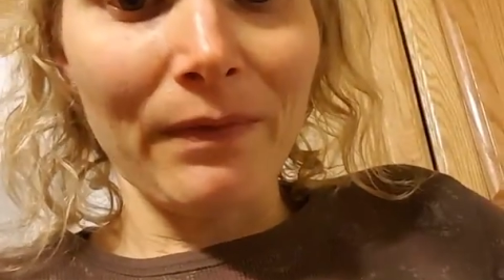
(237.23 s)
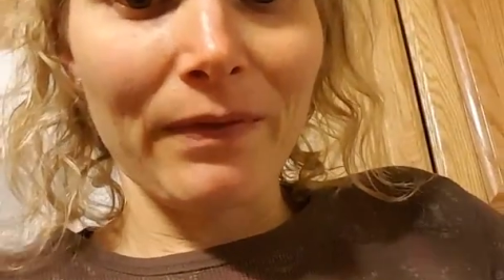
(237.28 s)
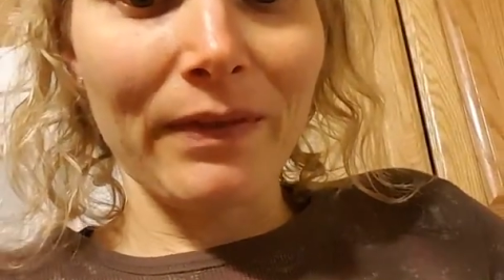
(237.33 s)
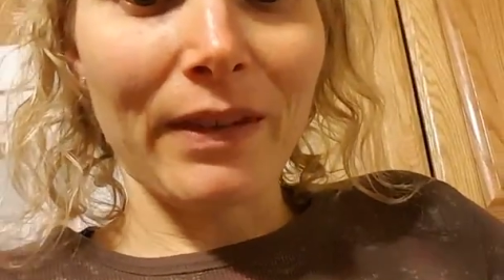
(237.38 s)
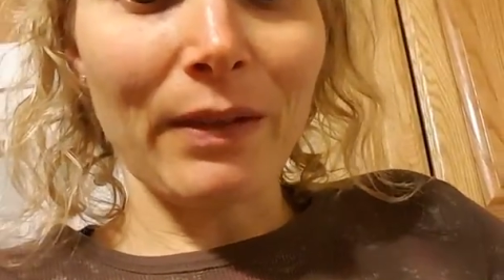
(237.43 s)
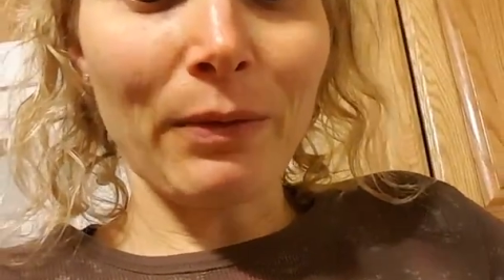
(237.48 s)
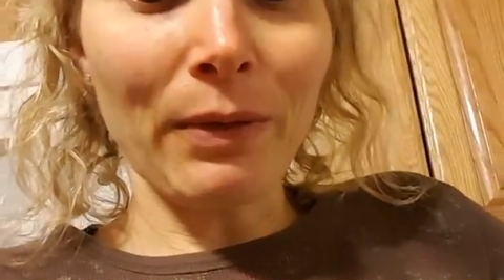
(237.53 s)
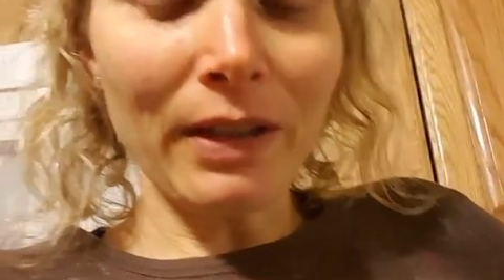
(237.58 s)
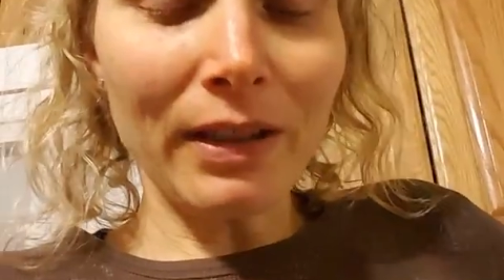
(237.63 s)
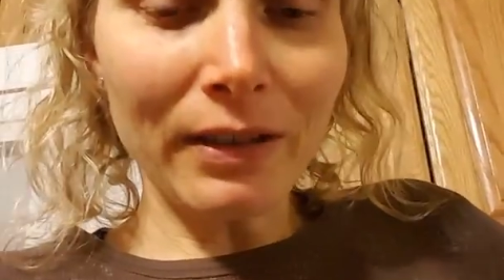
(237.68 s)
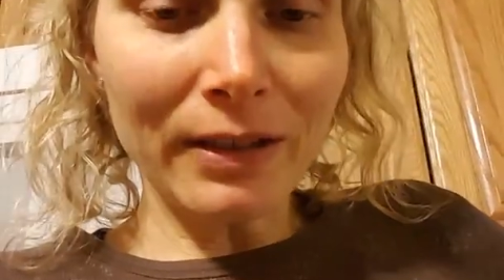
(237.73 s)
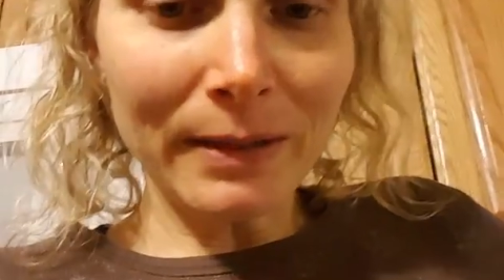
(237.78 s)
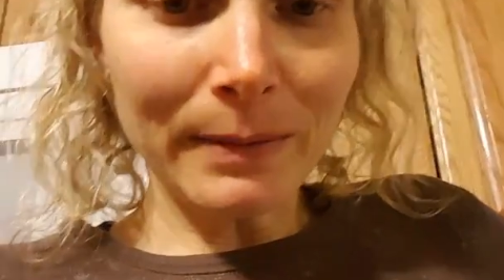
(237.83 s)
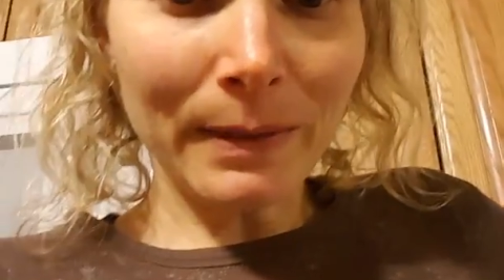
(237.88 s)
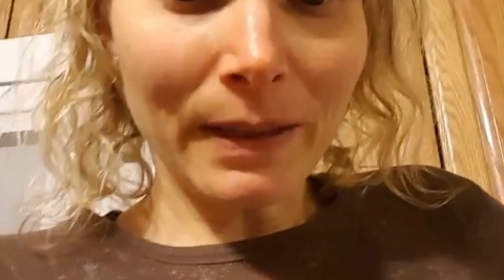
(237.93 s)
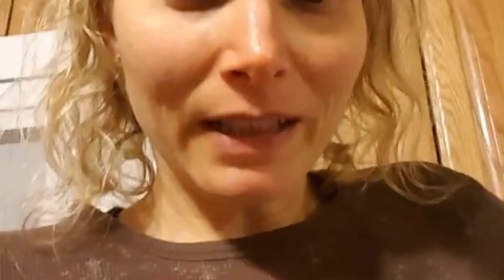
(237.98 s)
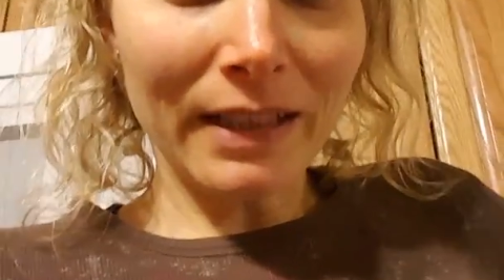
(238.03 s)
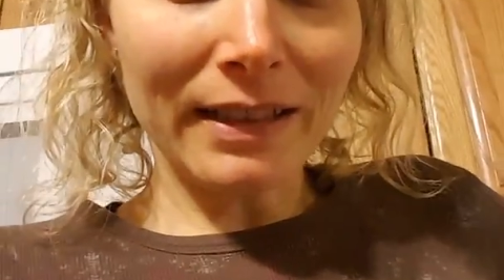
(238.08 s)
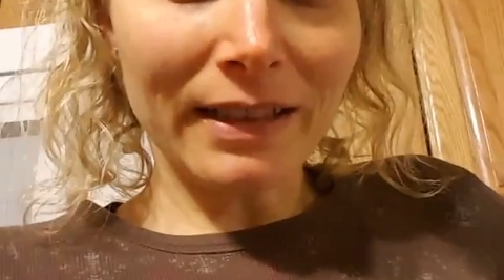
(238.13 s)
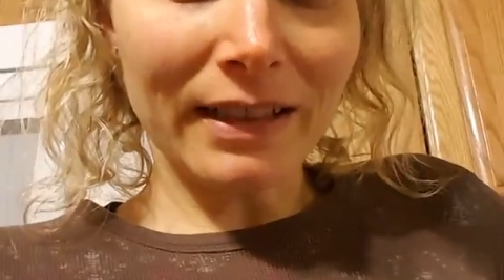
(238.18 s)
the regular
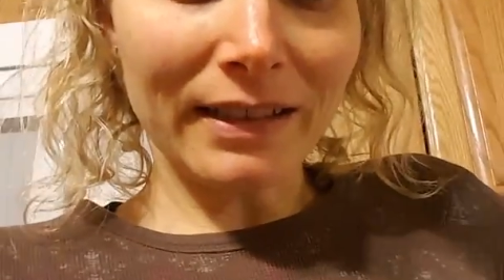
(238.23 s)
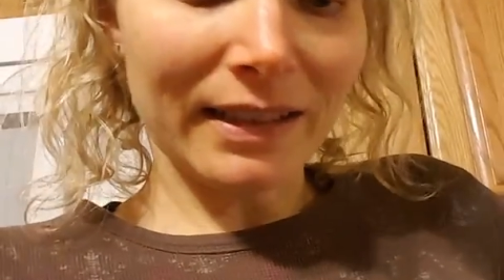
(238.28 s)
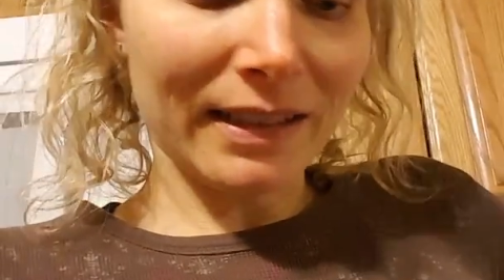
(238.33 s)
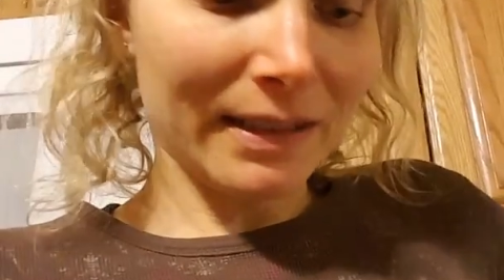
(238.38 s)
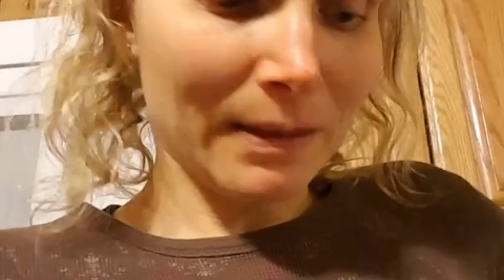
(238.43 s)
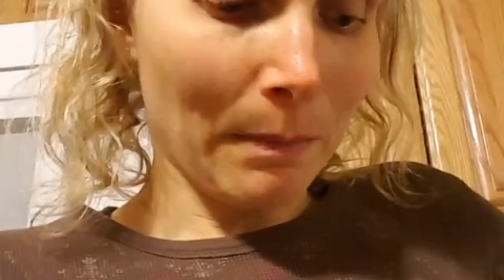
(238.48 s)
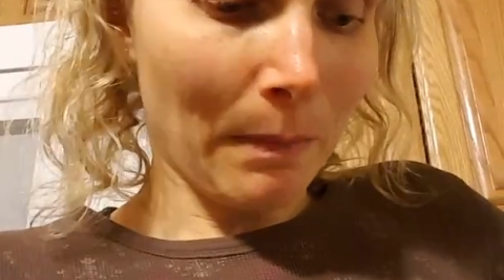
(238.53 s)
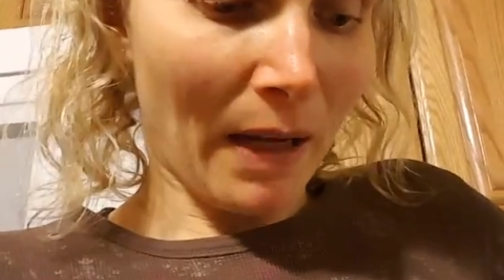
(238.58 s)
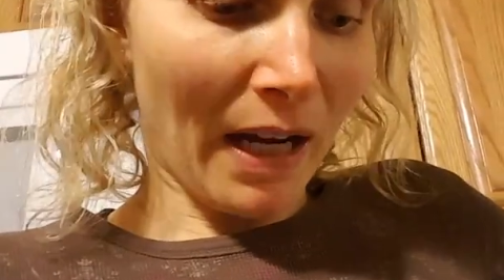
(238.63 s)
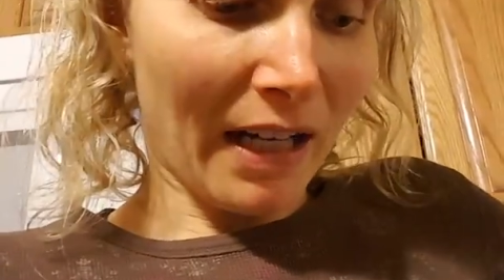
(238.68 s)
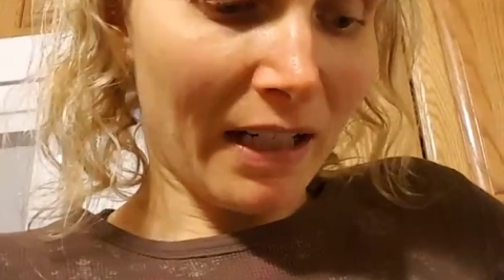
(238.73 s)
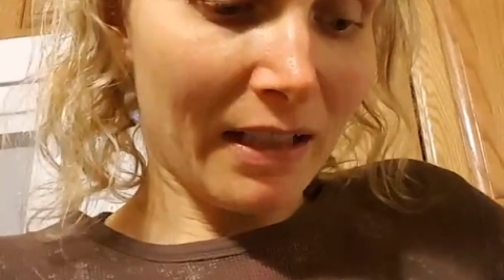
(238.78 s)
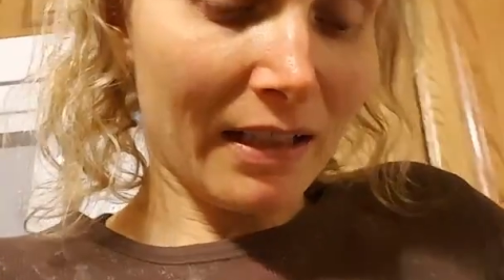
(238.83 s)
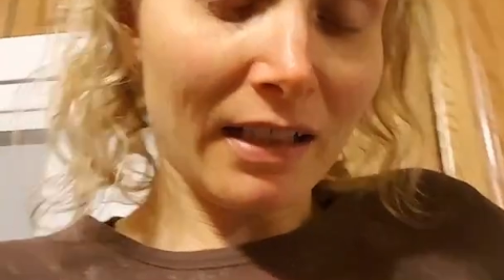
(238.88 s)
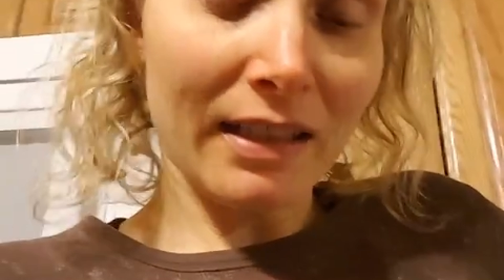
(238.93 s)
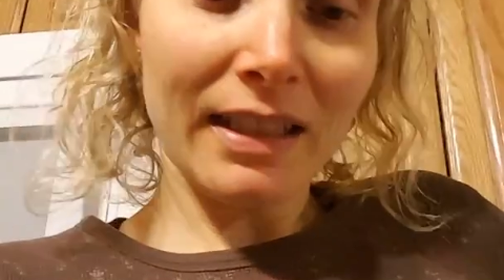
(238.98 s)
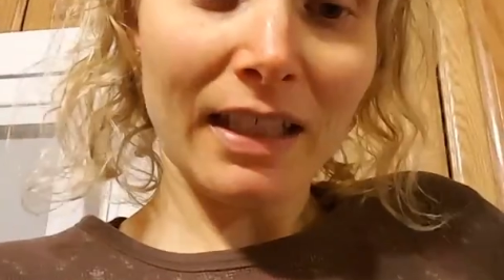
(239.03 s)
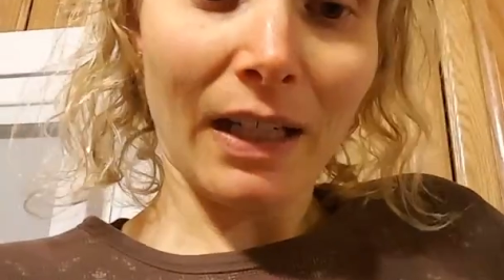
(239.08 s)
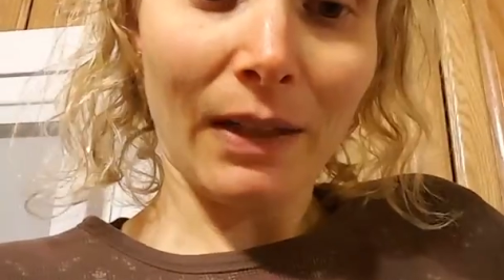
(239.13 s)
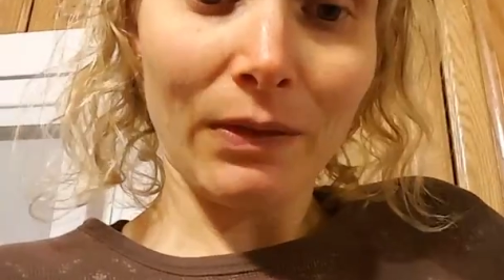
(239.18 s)
spaghetti sauce isn't bad. It
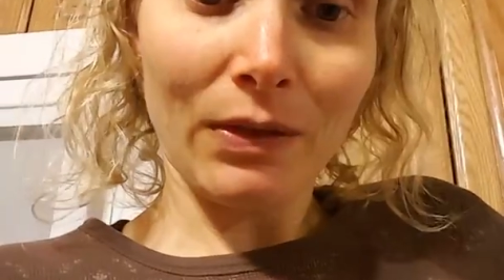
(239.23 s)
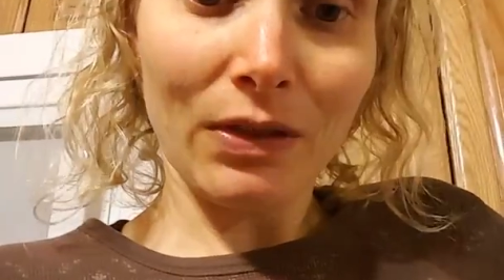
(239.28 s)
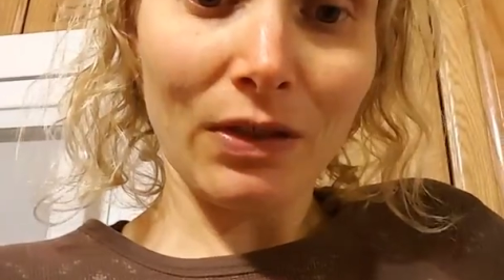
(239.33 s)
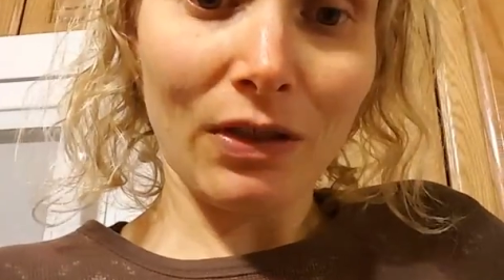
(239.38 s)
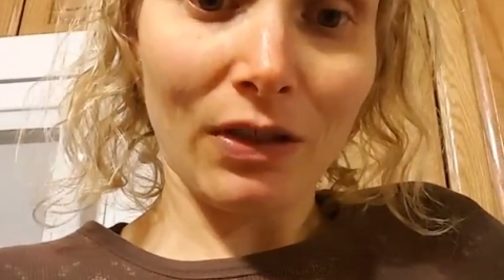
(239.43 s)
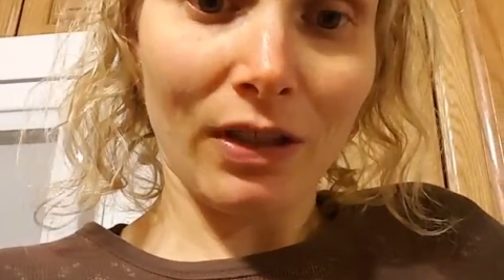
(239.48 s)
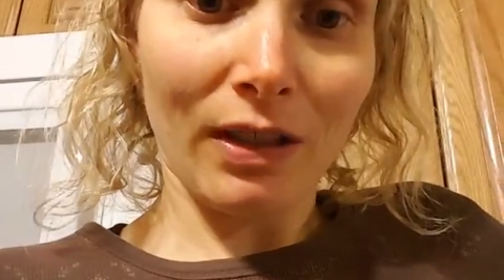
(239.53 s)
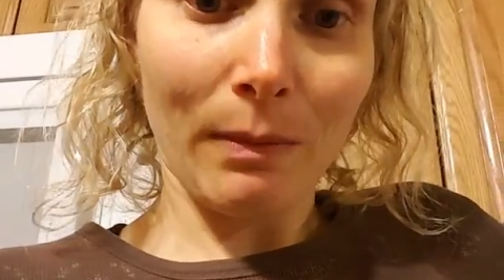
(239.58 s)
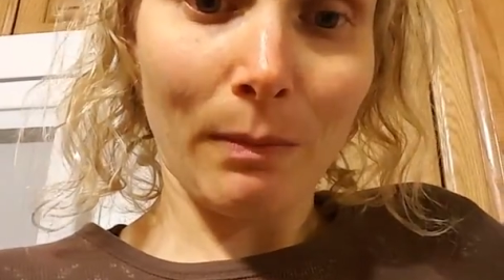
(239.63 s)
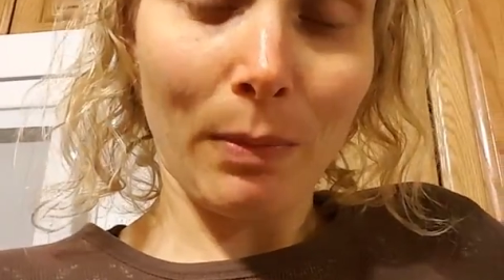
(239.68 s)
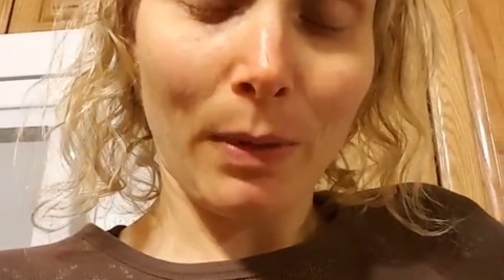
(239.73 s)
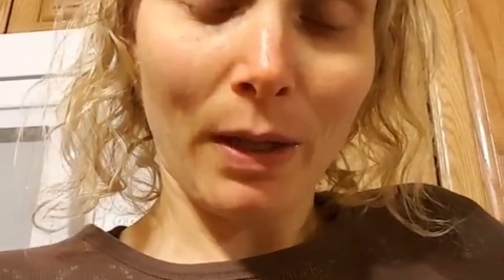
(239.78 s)
does have sugar in it,